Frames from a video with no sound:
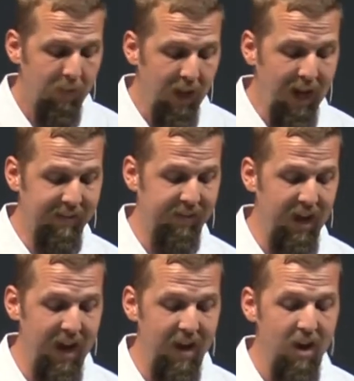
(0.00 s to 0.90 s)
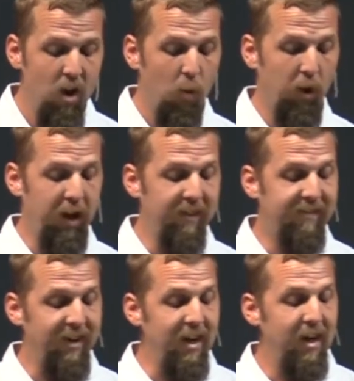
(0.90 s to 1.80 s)
Uh, today, we're going to
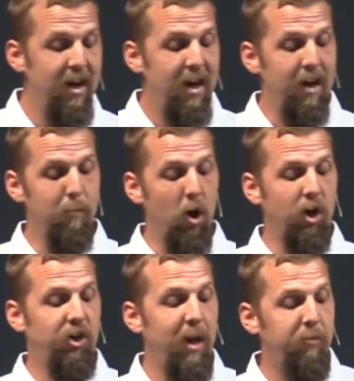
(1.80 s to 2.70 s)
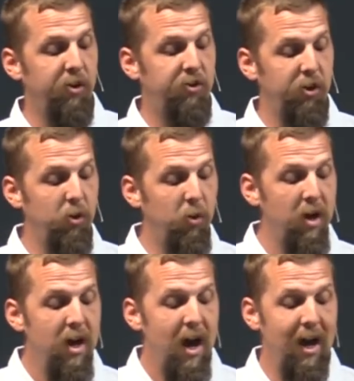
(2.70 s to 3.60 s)
see in Mark chapter 2,
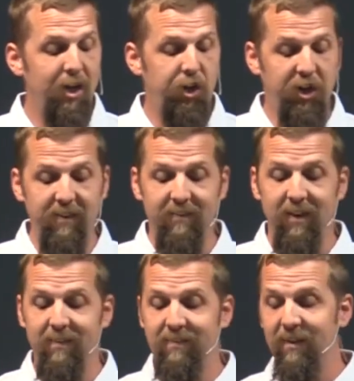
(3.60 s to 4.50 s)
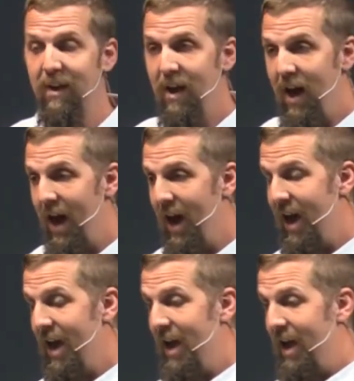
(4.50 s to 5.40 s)
uh, Jesus
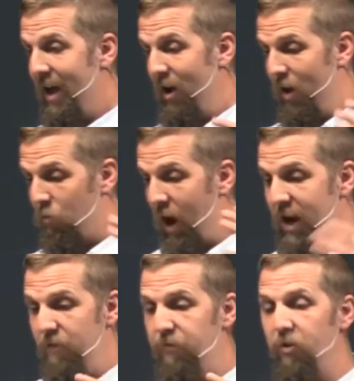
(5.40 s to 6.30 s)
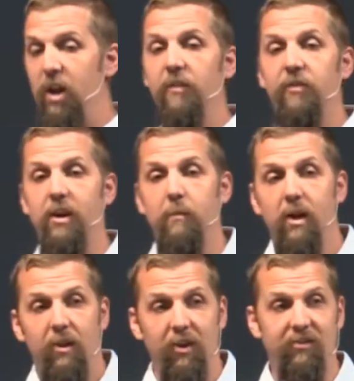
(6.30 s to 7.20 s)
uh, right in front of him,
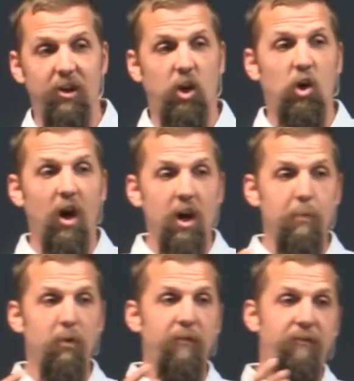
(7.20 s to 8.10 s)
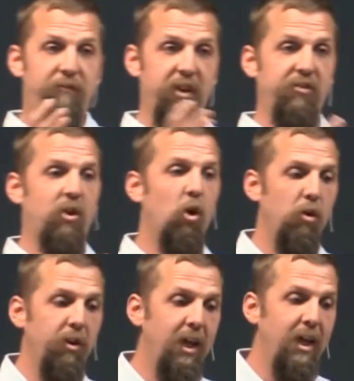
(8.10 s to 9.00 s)
this incredible physical
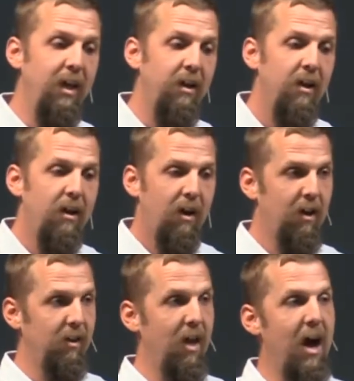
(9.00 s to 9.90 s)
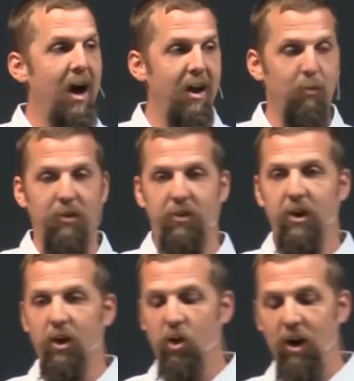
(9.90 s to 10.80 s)
need collide with an
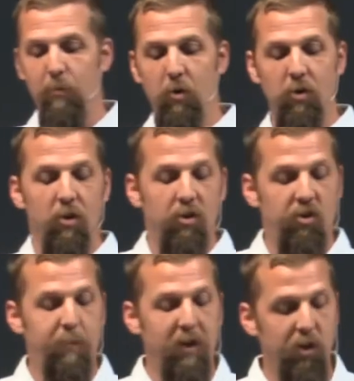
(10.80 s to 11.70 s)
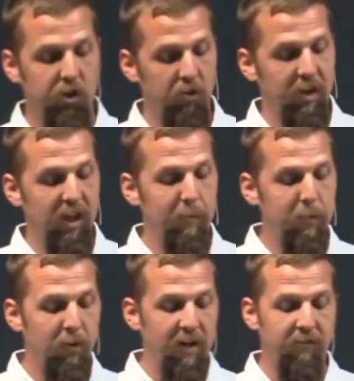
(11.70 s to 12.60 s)
incredible spiritual need. Let me
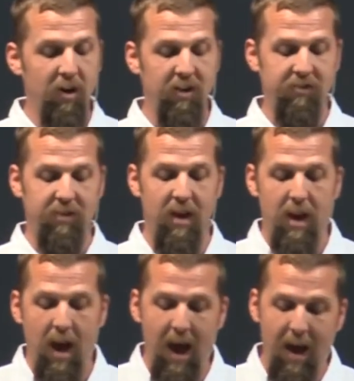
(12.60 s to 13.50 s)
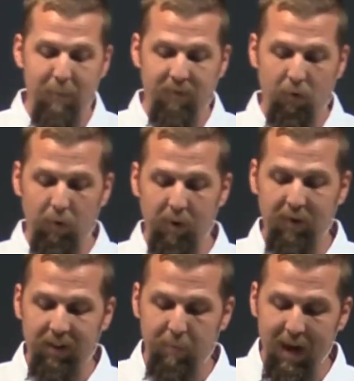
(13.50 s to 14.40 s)
pray for us uh, before we
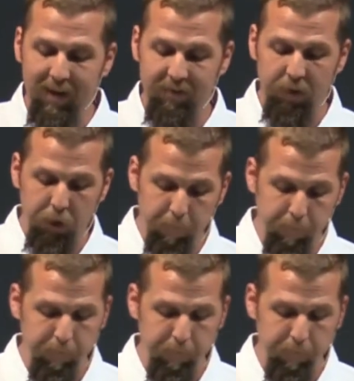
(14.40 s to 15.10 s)
read the passage.